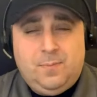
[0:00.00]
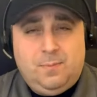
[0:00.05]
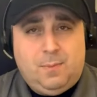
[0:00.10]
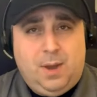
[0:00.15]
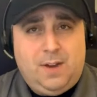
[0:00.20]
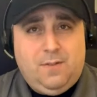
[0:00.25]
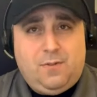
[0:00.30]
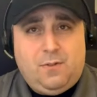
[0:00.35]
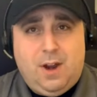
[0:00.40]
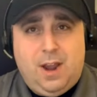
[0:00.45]

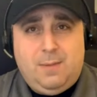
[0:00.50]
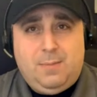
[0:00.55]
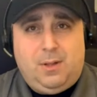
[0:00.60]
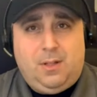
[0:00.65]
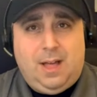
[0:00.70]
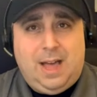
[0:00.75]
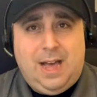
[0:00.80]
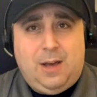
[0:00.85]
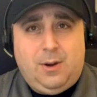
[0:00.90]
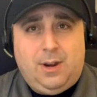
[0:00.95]
Mike
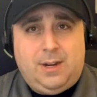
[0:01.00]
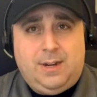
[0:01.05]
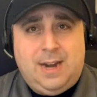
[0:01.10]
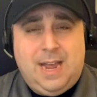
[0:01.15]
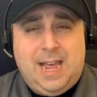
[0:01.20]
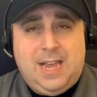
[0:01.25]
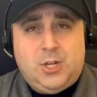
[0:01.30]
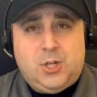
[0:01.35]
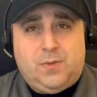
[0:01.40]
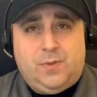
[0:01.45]
Vrabel out in
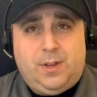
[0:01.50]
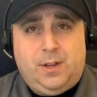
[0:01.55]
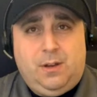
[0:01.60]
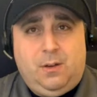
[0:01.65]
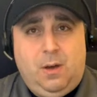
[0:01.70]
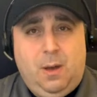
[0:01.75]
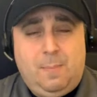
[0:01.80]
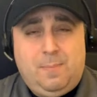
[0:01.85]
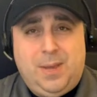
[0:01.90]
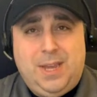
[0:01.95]
Nashville,